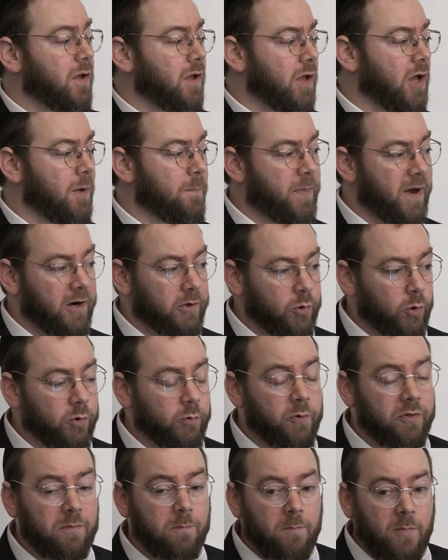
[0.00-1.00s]
a parent order
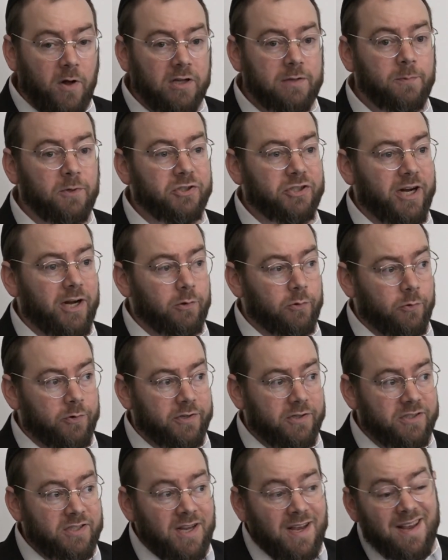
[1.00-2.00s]
with multiple child
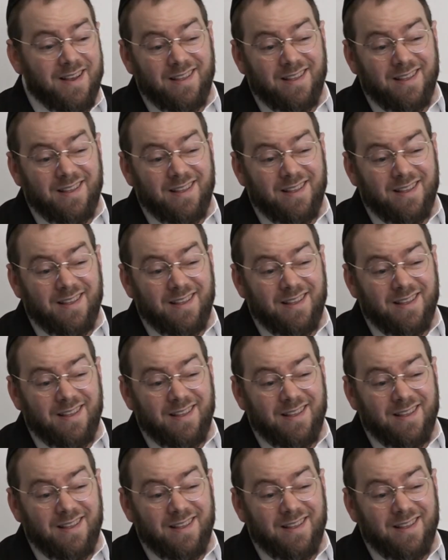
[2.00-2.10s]
orders.